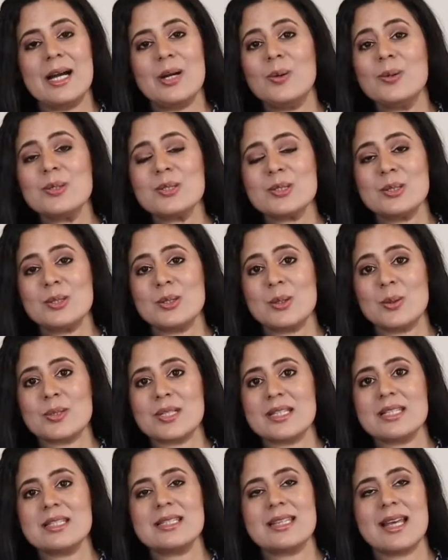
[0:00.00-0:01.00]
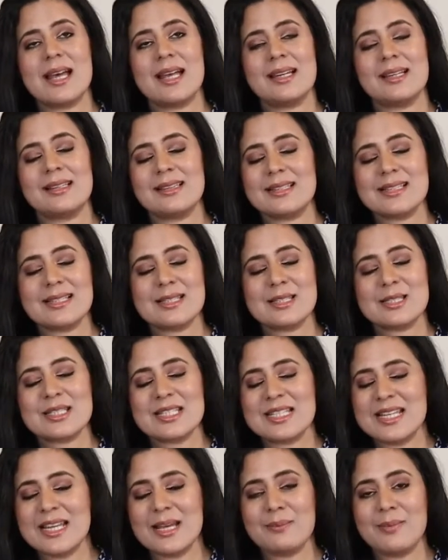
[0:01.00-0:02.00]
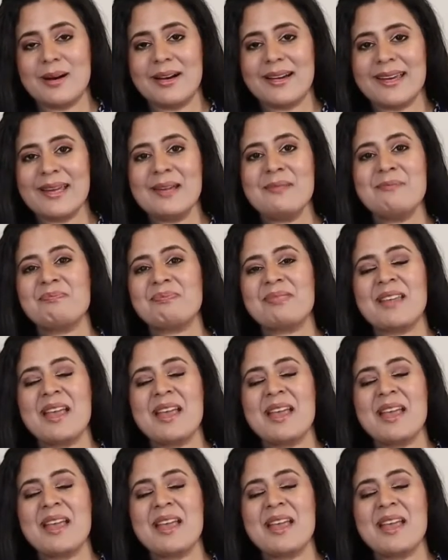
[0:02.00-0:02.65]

I also noticed, and this is TMI,